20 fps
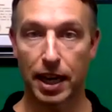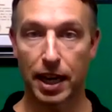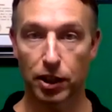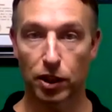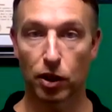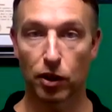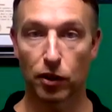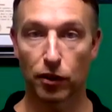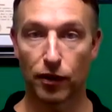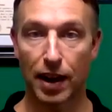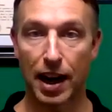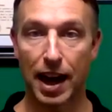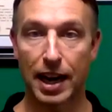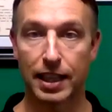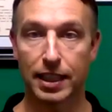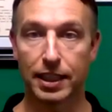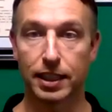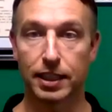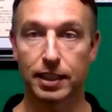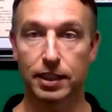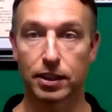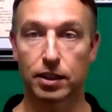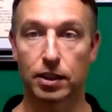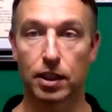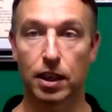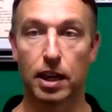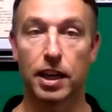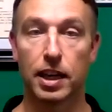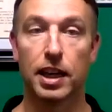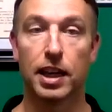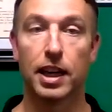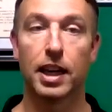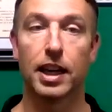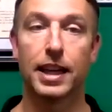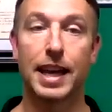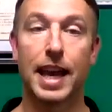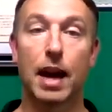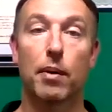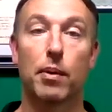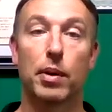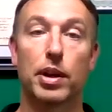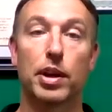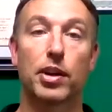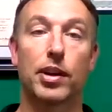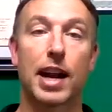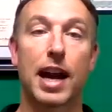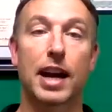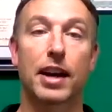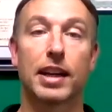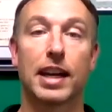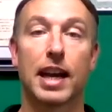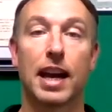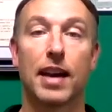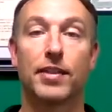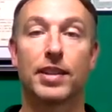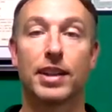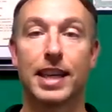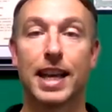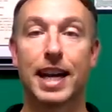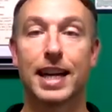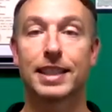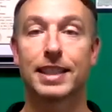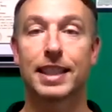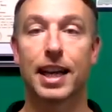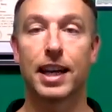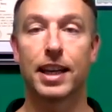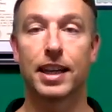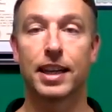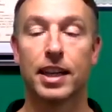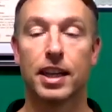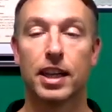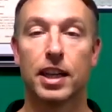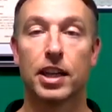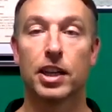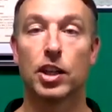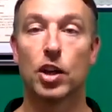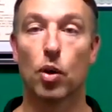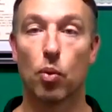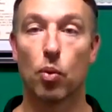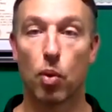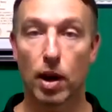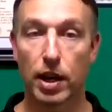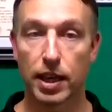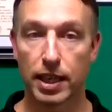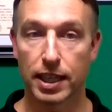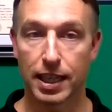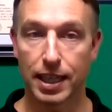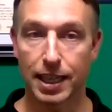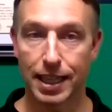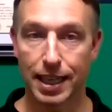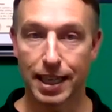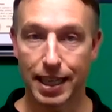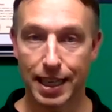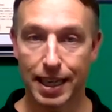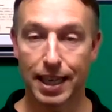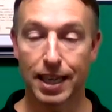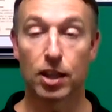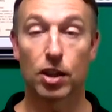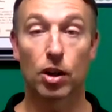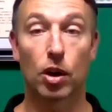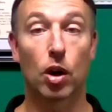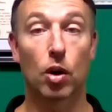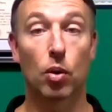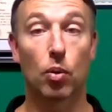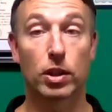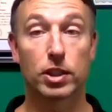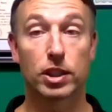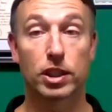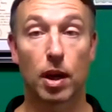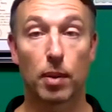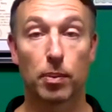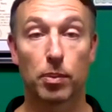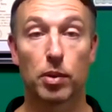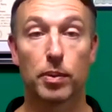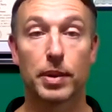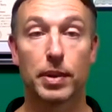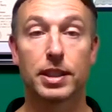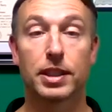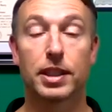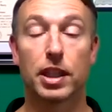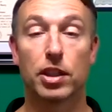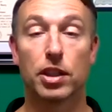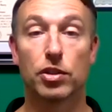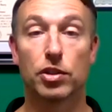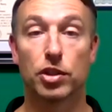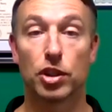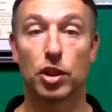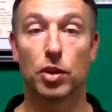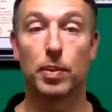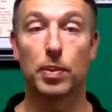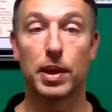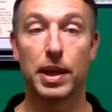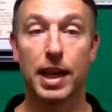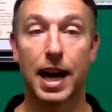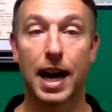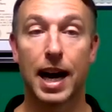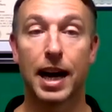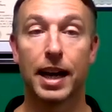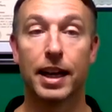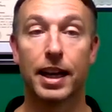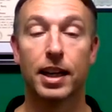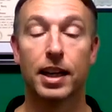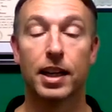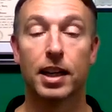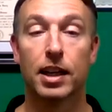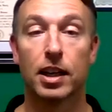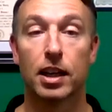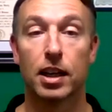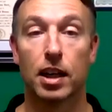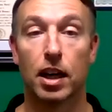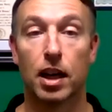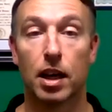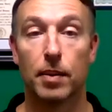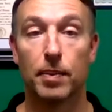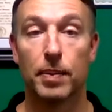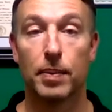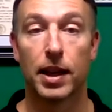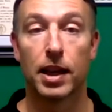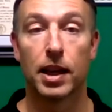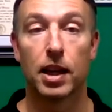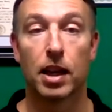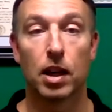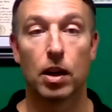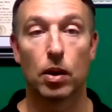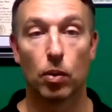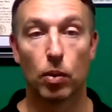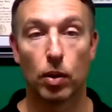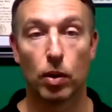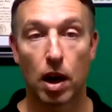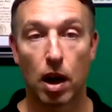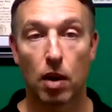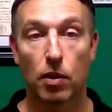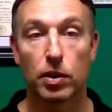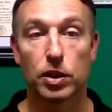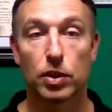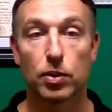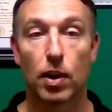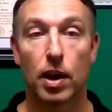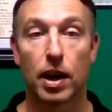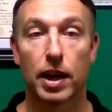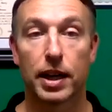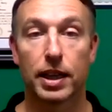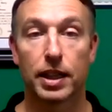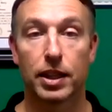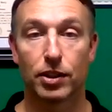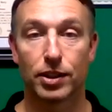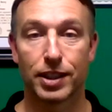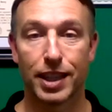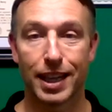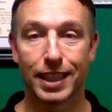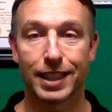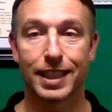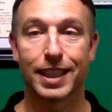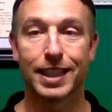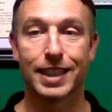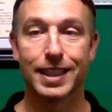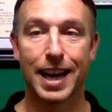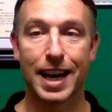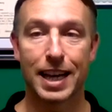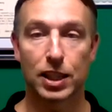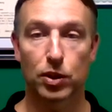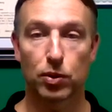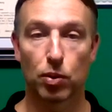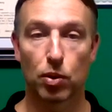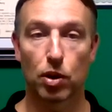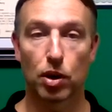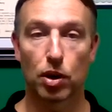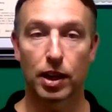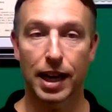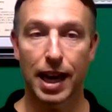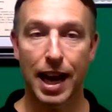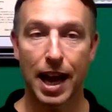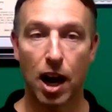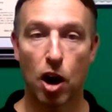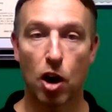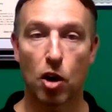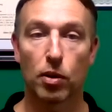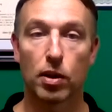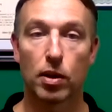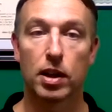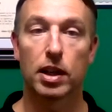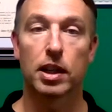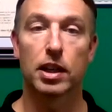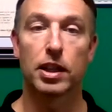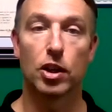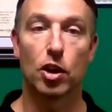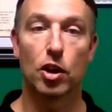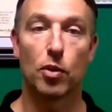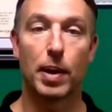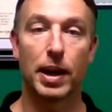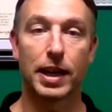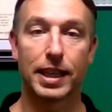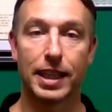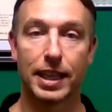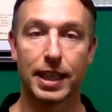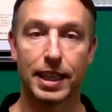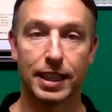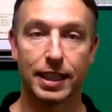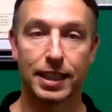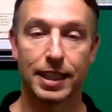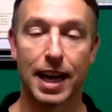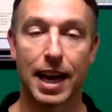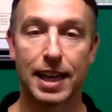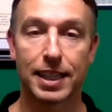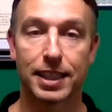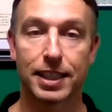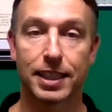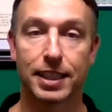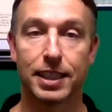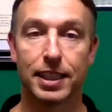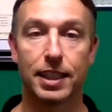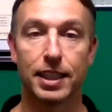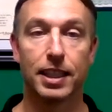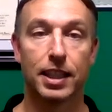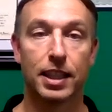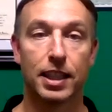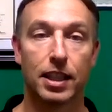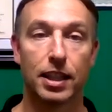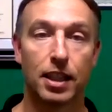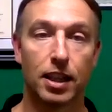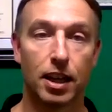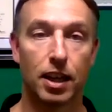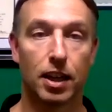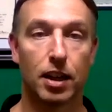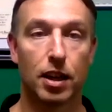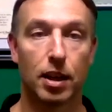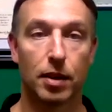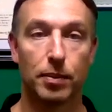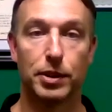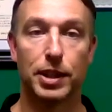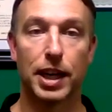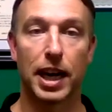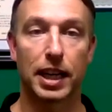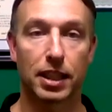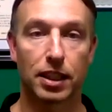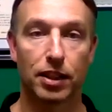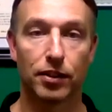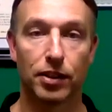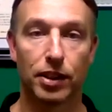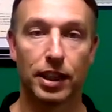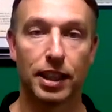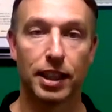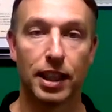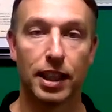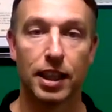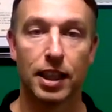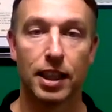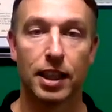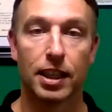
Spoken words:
on your findings. All right. And that way you're not going to have to guess on, what you need to eat or what supplements that you should be on. We always want to, take the guesswork out, by getting tested objectively.